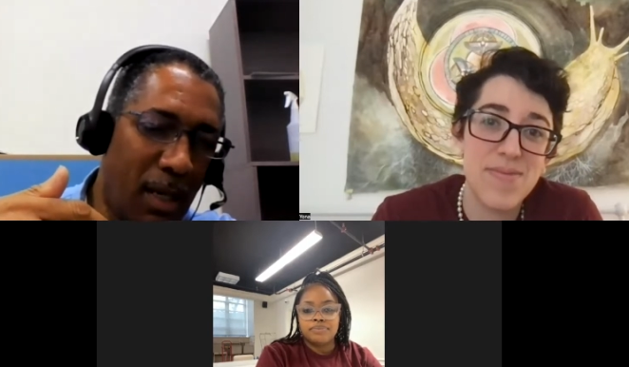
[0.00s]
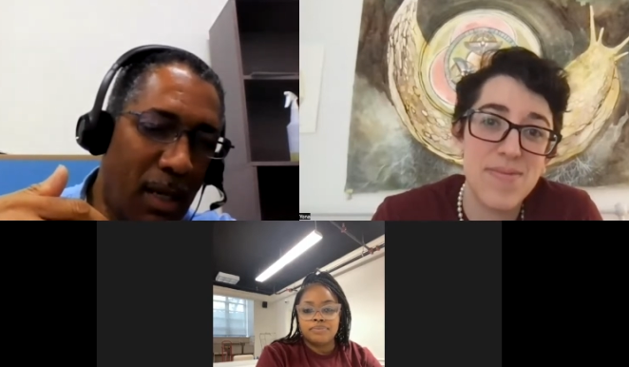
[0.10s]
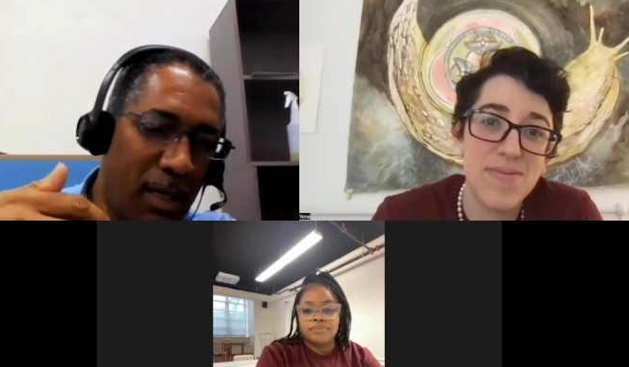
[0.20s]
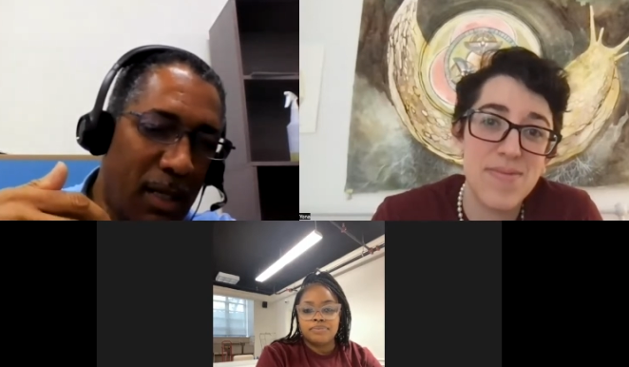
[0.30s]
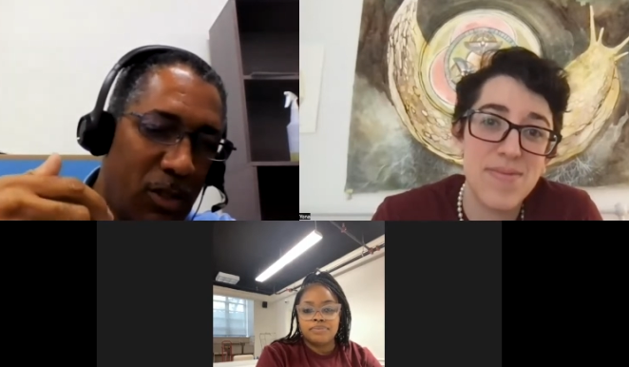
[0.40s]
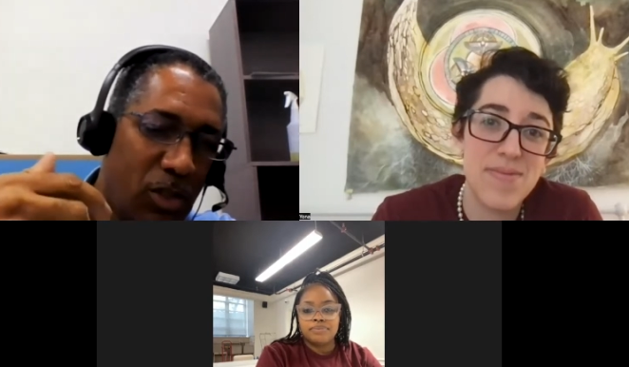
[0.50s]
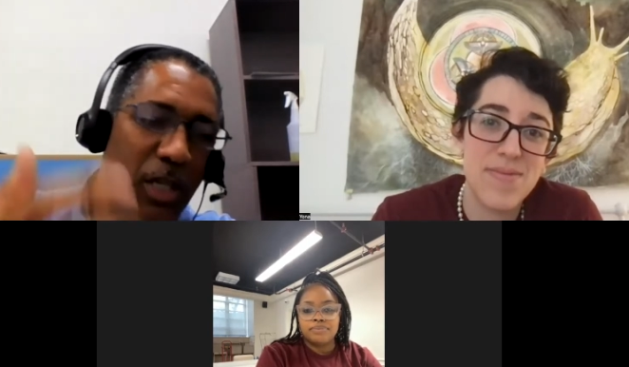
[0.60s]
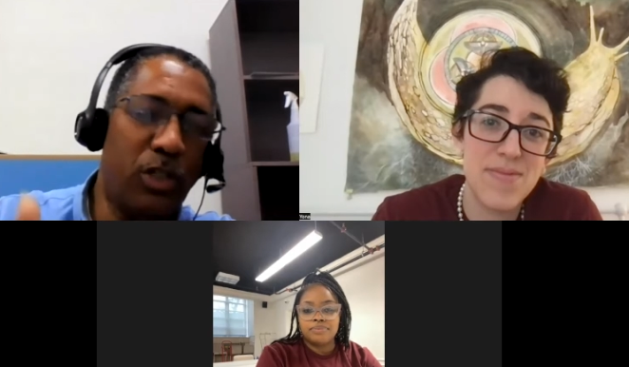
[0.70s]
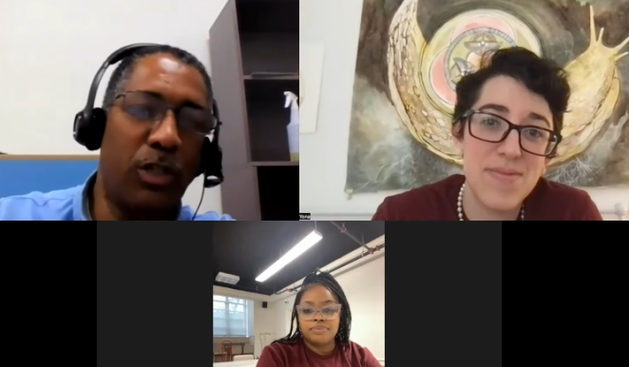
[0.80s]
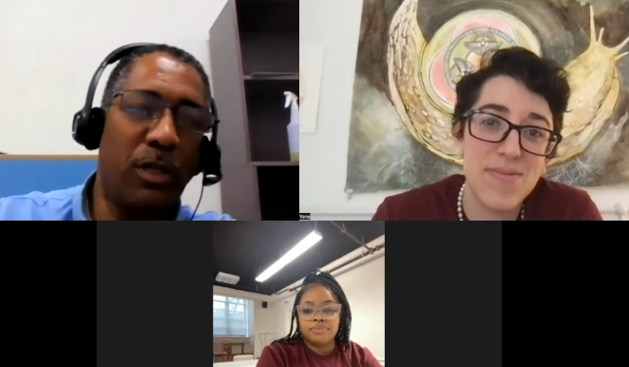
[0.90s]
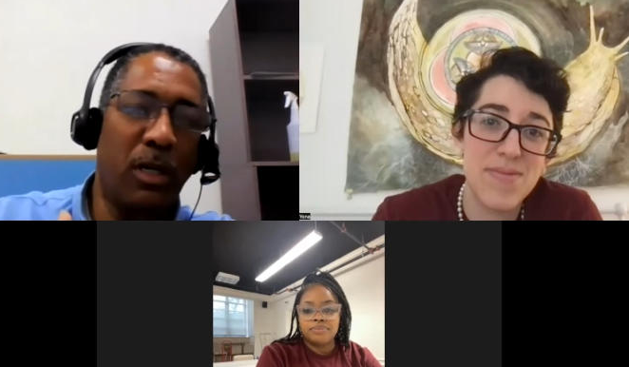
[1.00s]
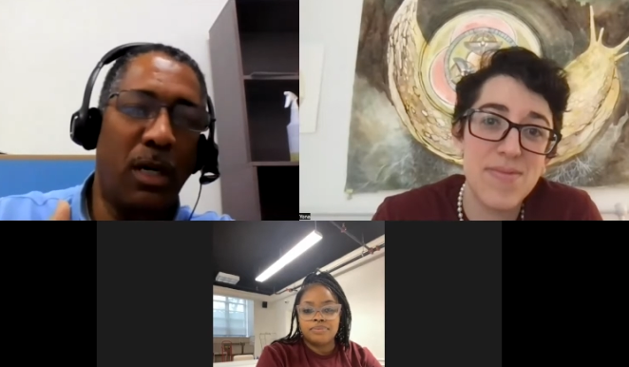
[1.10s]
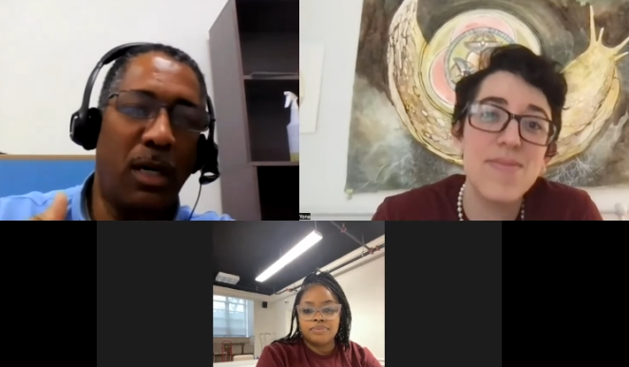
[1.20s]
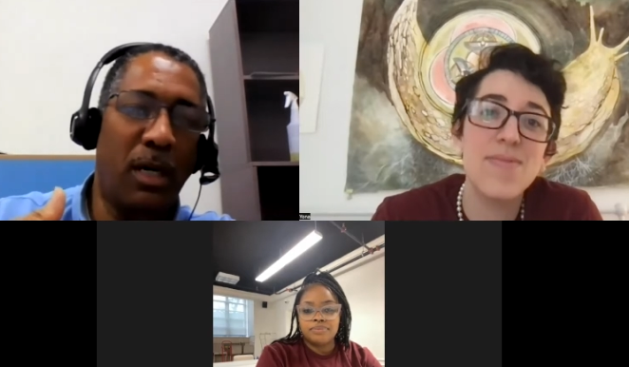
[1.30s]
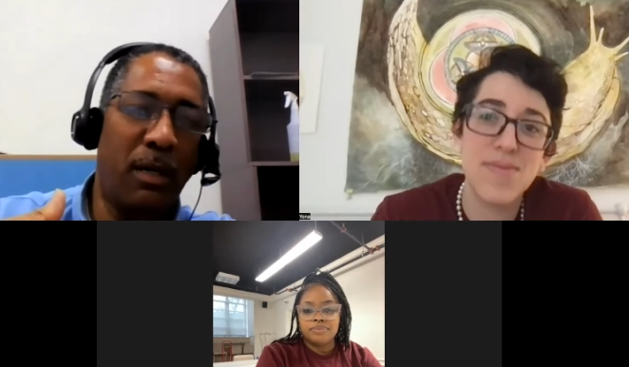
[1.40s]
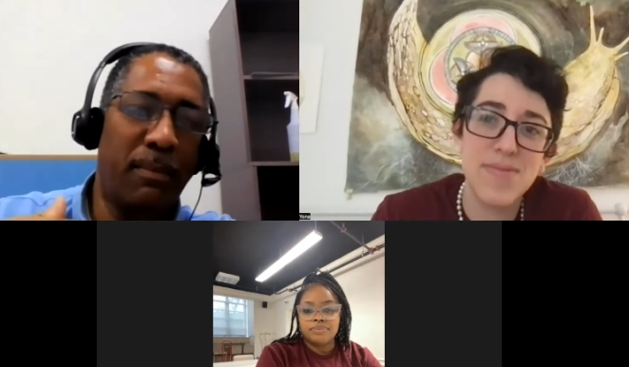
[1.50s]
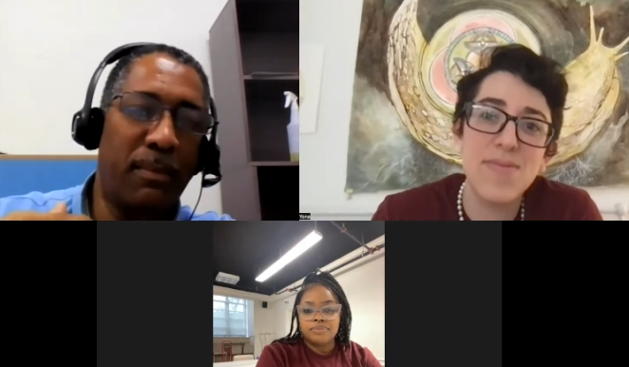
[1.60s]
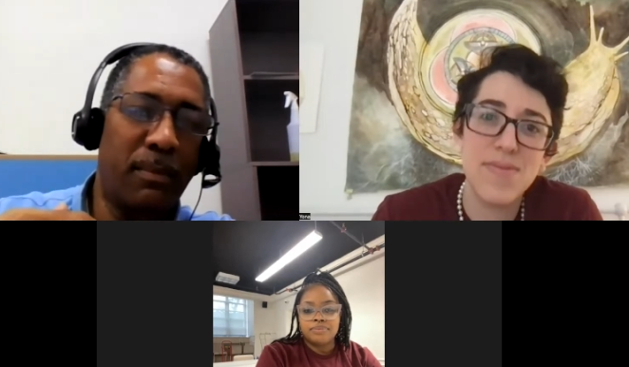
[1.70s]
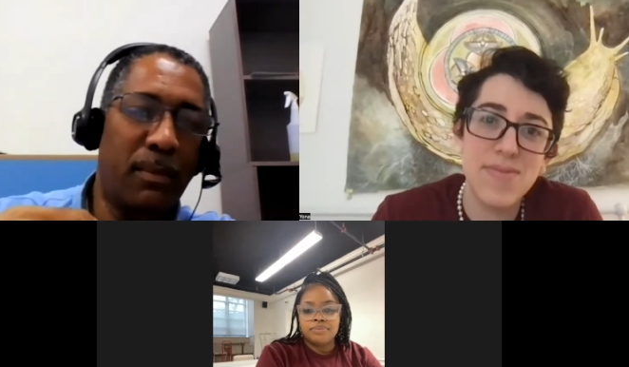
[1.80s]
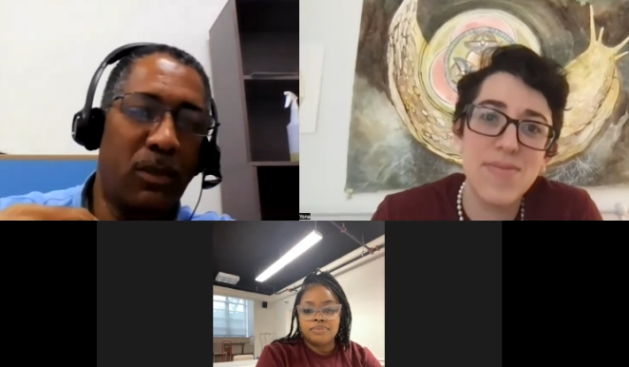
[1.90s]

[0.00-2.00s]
Speaker 1: uh, his teacher, um,